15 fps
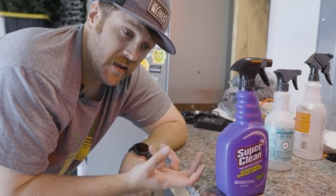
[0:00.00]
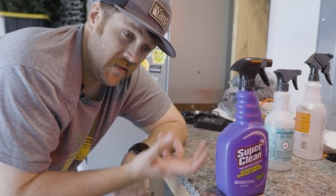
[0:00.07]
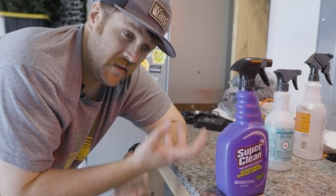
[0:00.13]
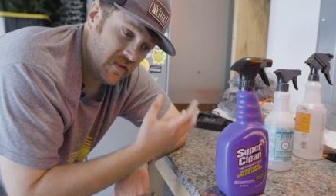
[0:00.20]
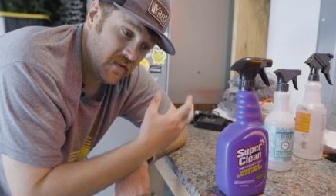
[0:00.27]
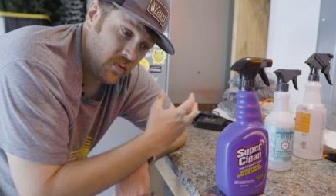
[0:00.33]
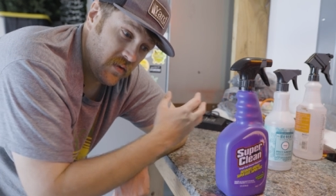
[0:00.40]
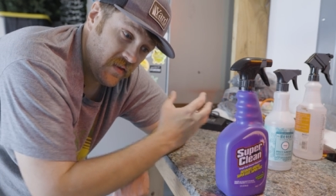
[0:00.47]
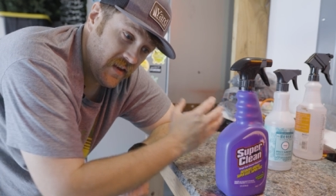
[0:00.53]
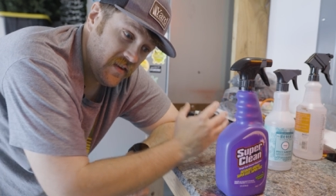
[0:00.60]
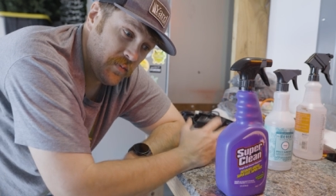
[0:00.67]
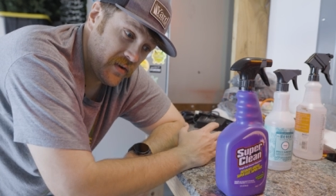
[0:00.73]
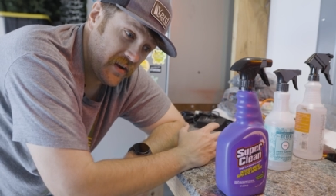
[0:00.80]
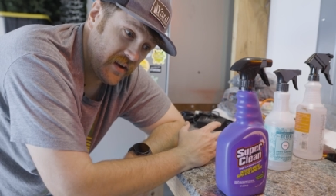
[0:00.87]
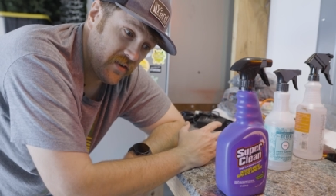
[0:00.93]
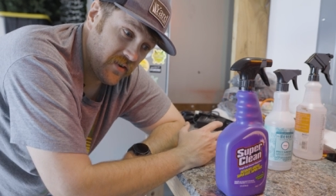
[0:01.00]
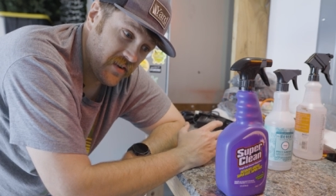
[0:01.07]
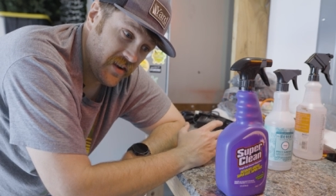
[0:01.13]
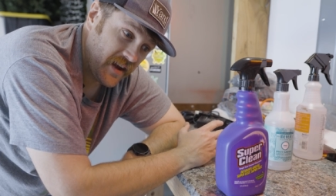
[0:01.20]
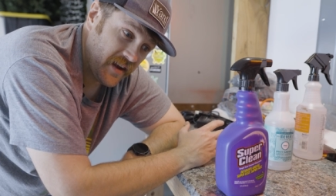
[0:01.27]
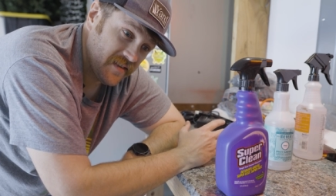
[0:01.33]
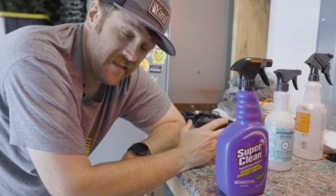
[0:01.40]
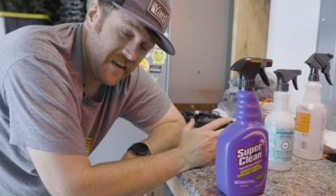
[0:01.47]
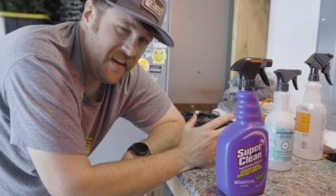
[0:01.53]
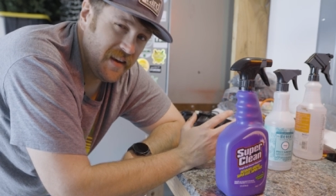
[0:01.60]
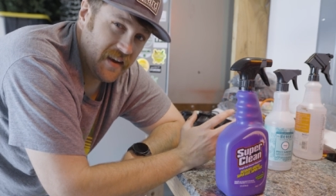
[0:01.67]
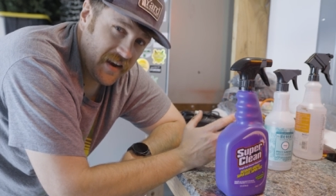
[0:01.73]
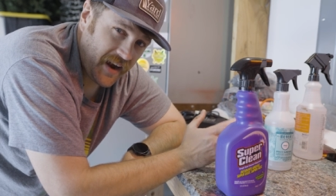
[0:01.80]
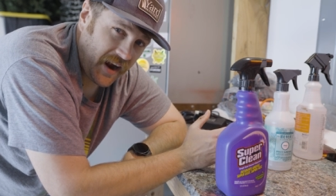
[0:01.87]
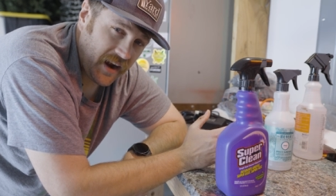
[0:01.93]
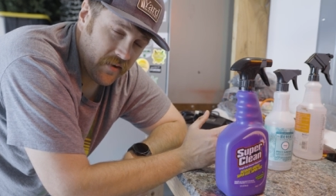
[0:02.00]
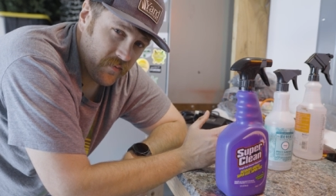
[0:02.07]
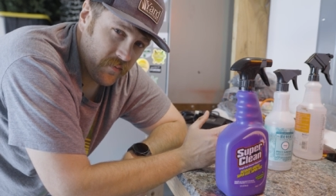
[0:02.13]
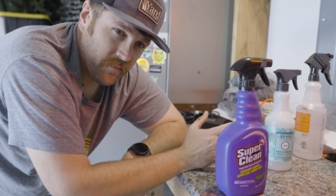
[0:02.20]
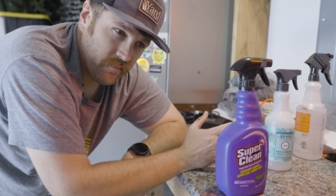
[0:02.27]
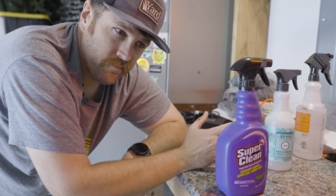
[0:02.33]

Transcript: And this one, this particular test kind of